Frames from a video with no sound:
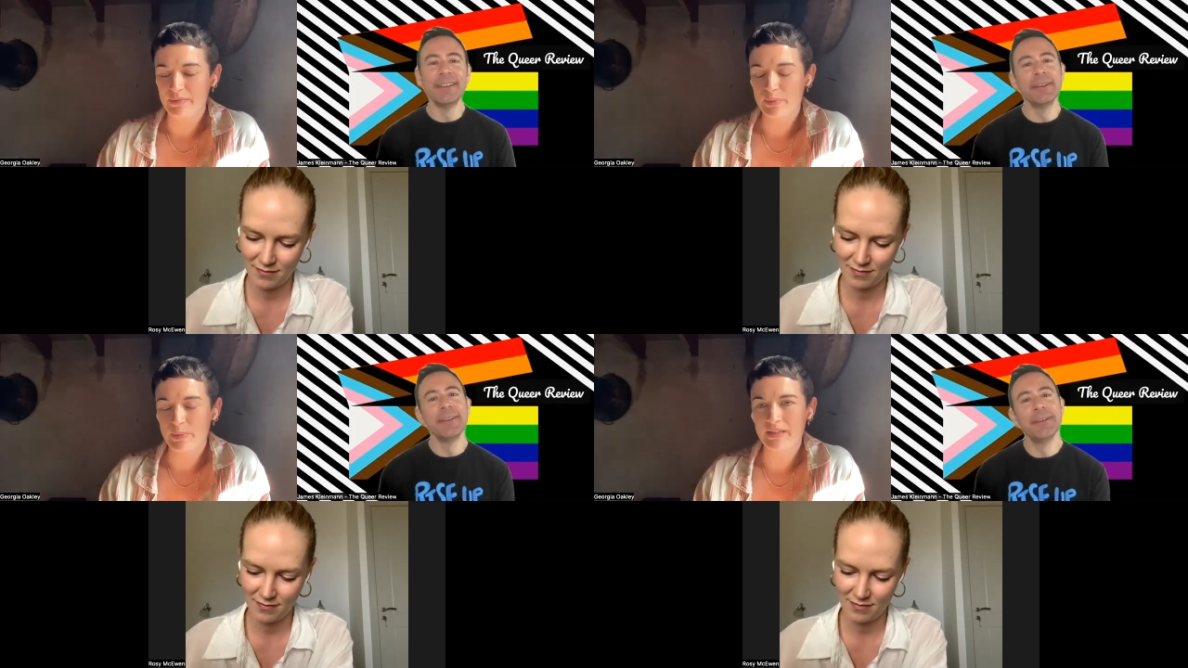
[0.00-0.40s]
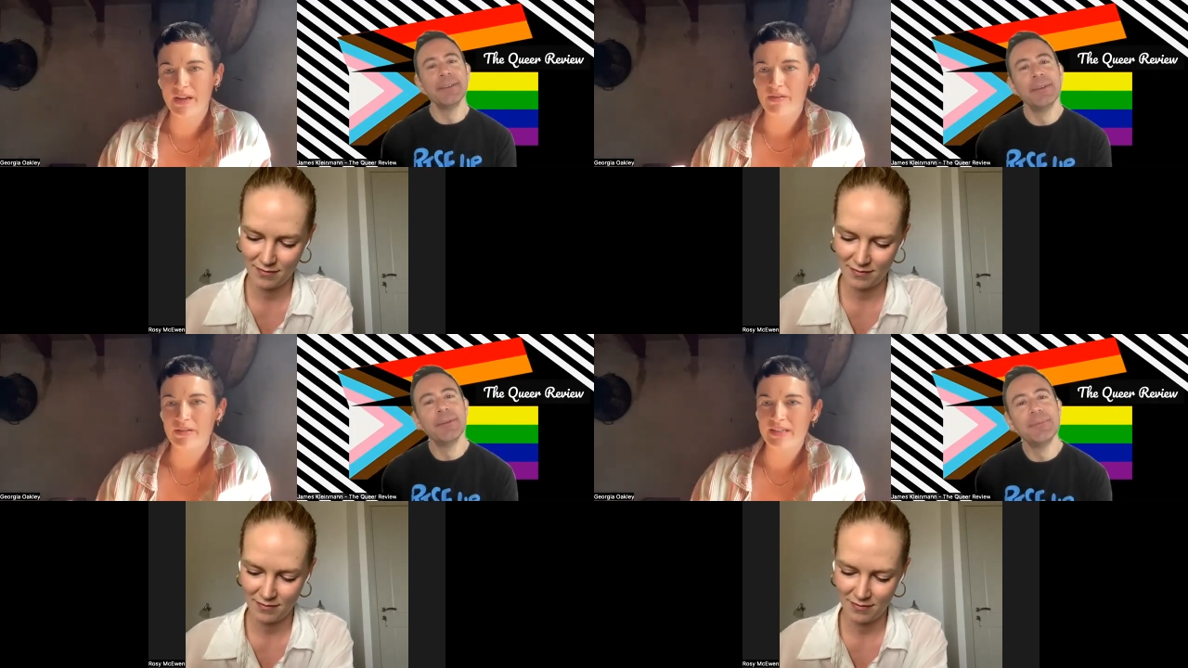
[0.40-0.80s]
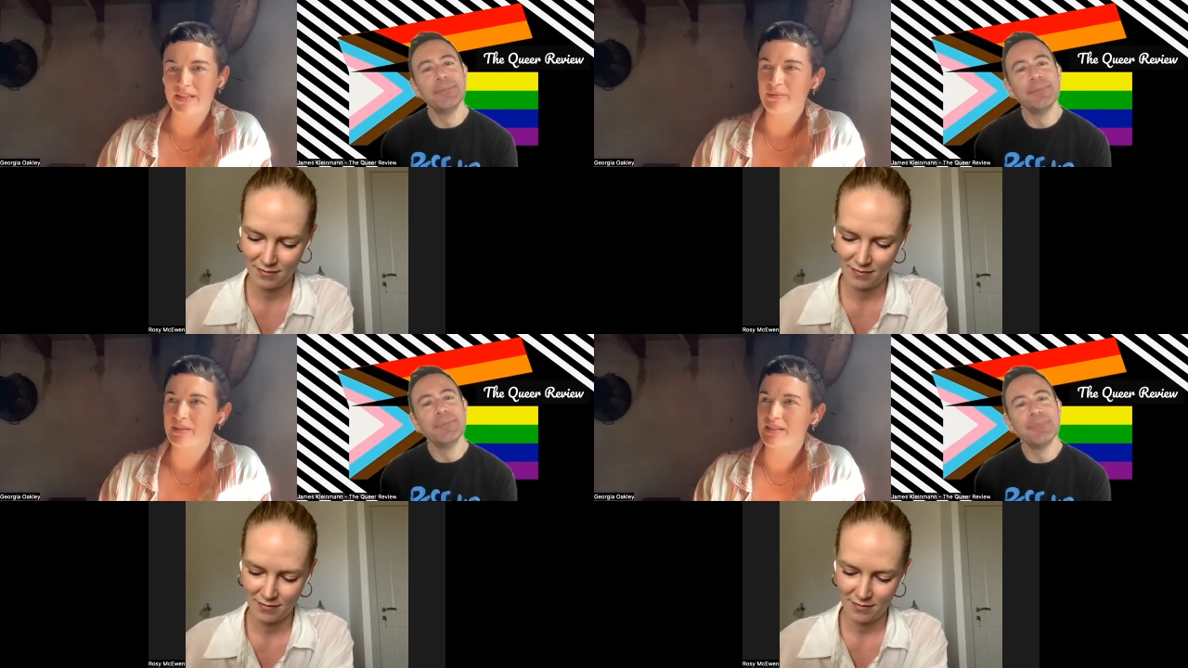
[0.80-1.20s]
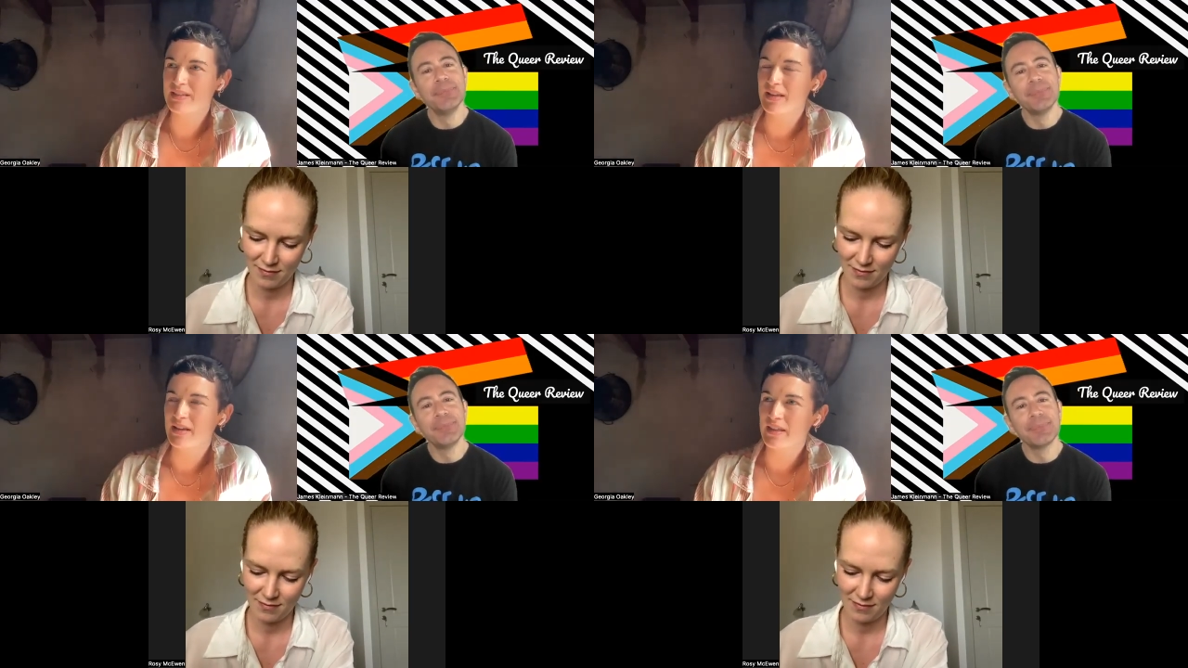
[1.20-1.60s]
Speaker 1: That was one of the only
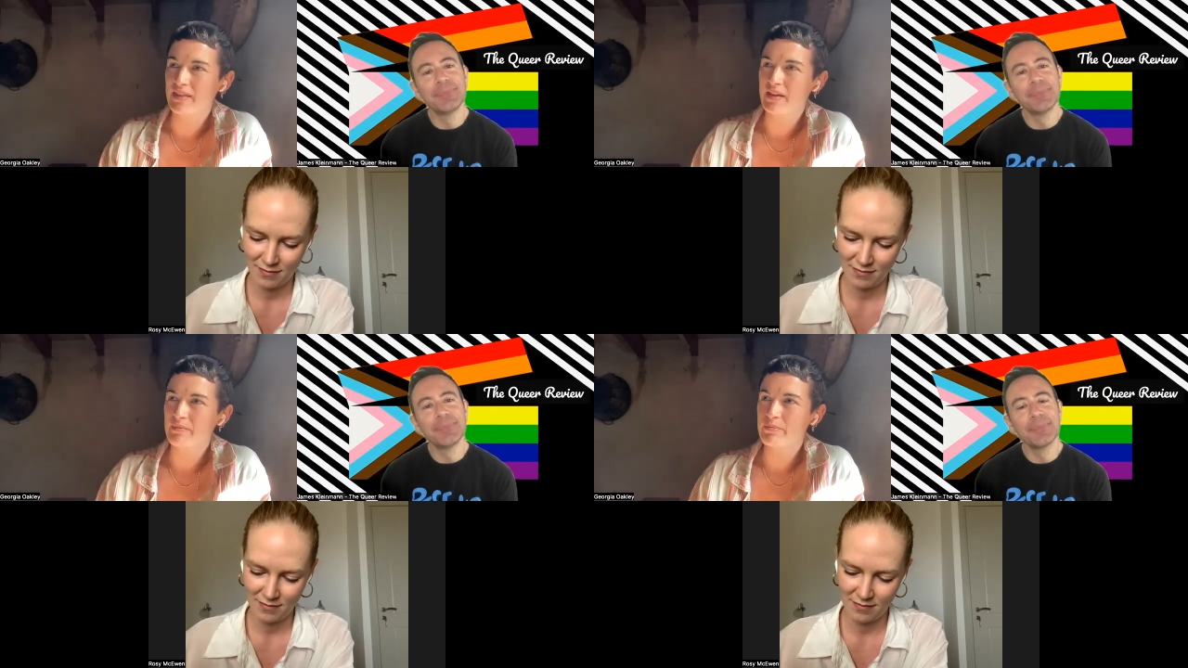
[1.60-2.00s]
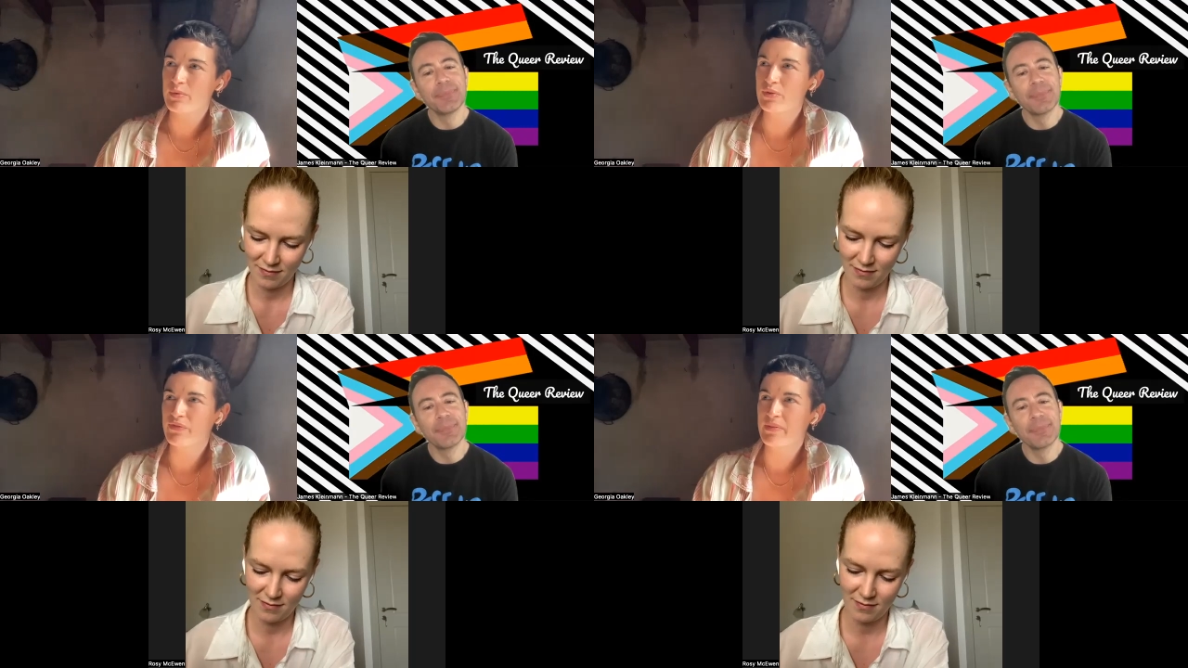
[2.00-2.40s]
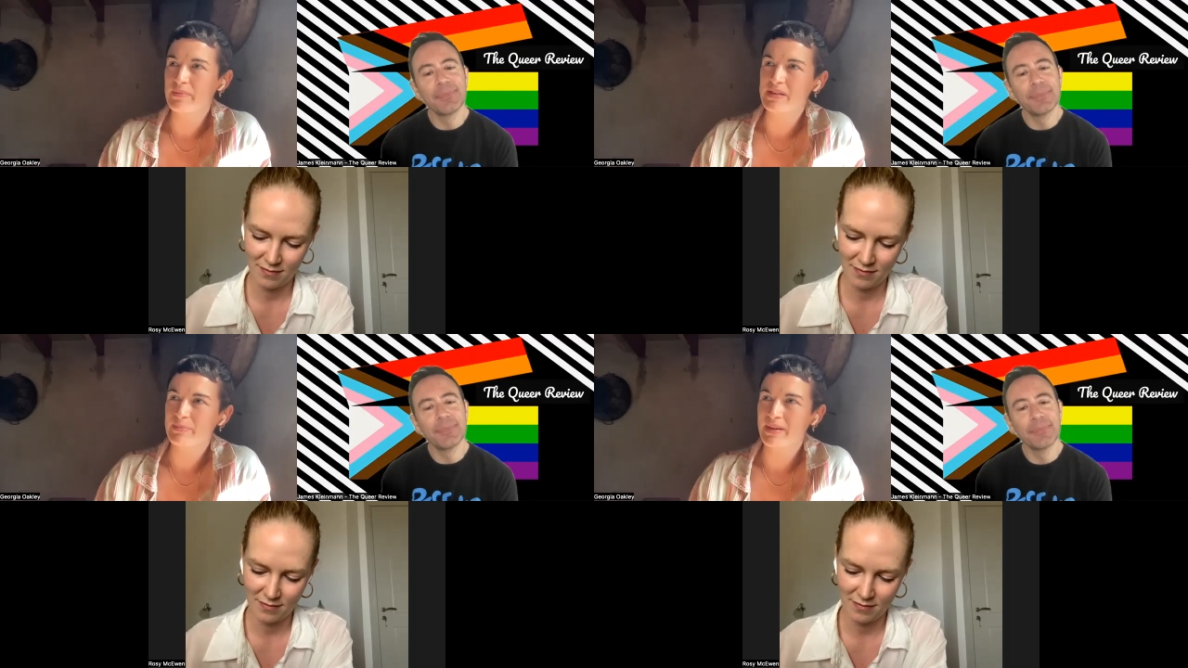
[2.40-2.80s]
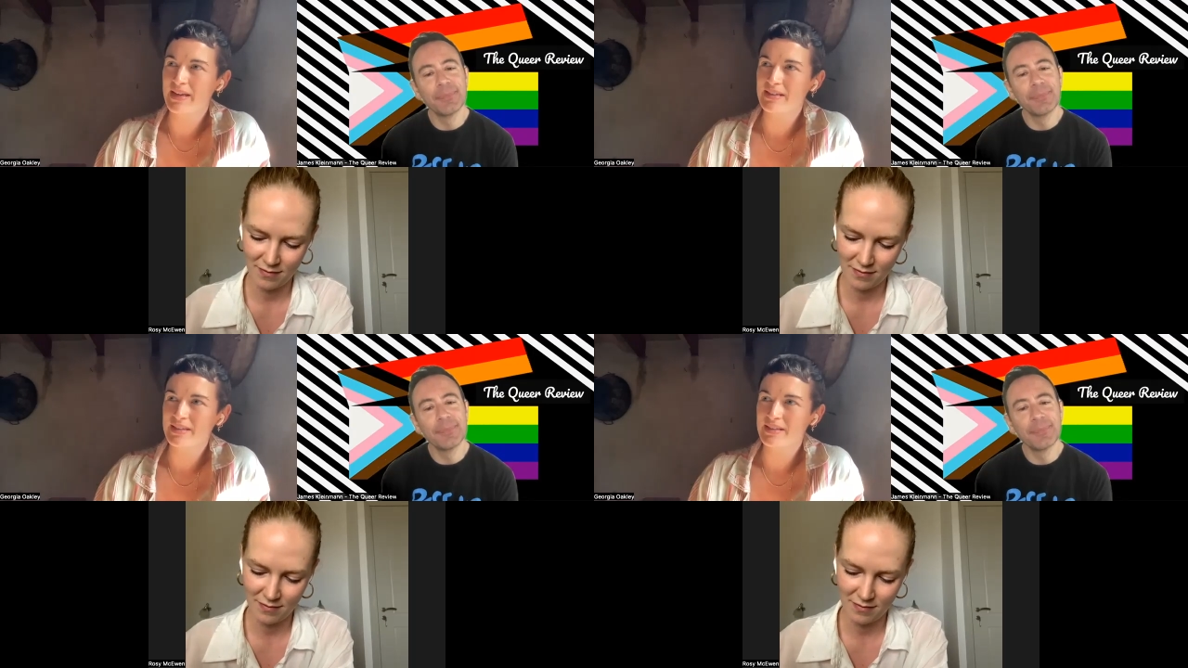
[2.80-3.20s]
sequences that I think moved from its
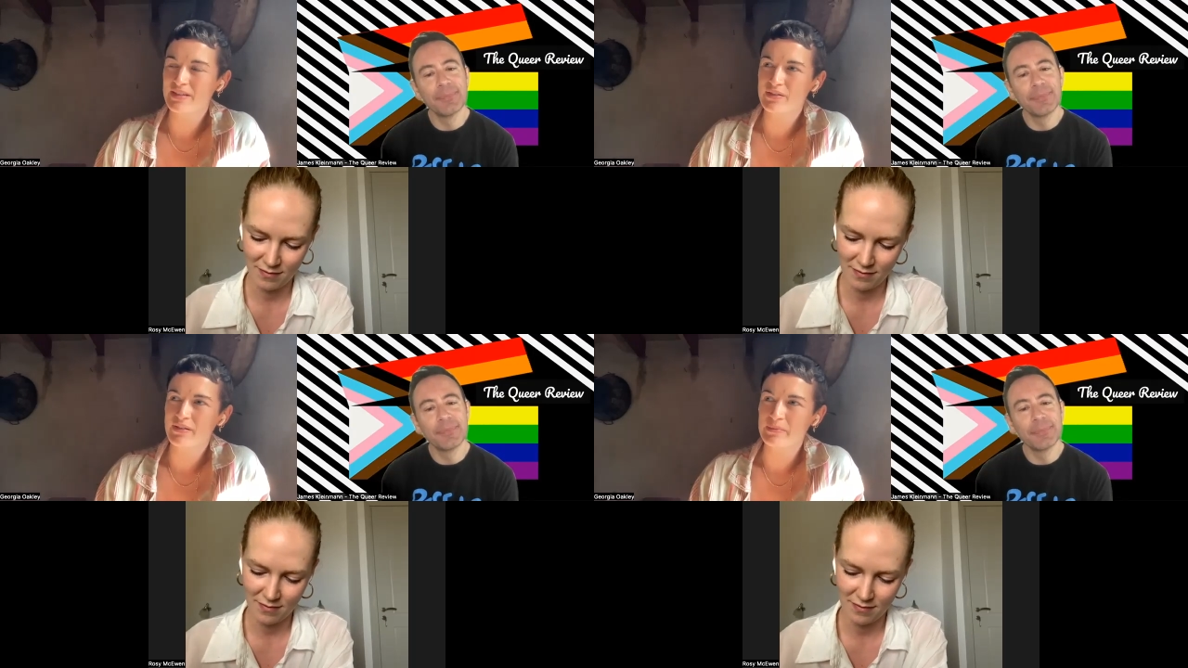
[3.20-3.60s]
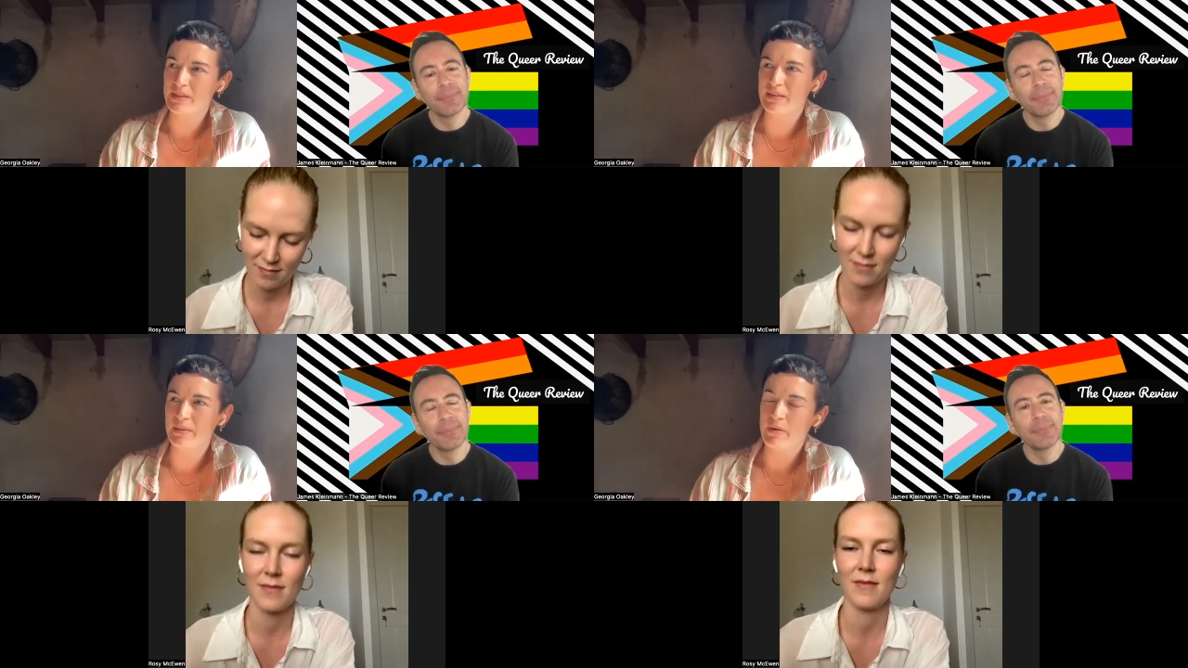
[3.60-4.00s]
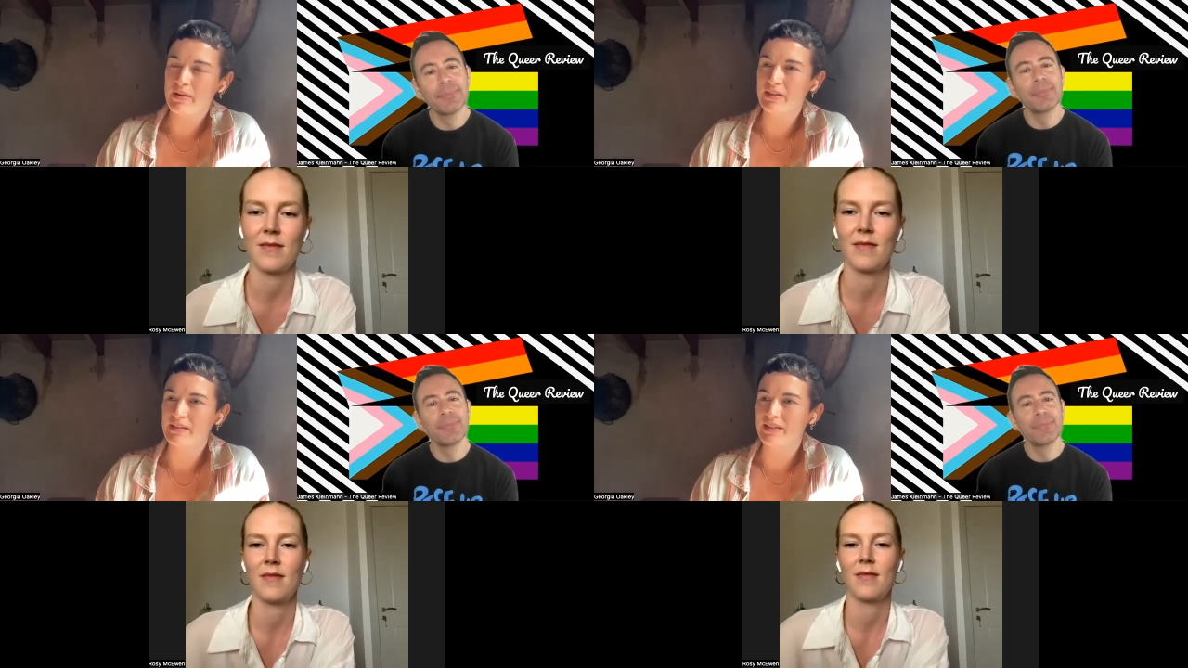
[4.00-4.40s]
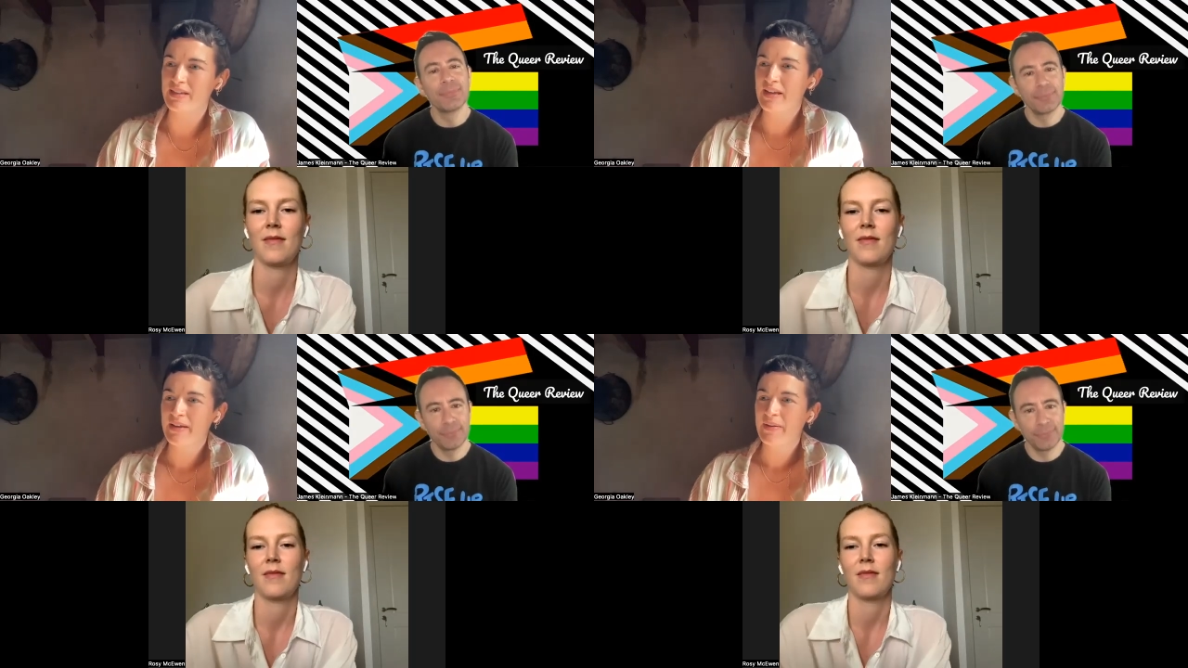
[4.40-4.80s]
place in the script to somewhere else, and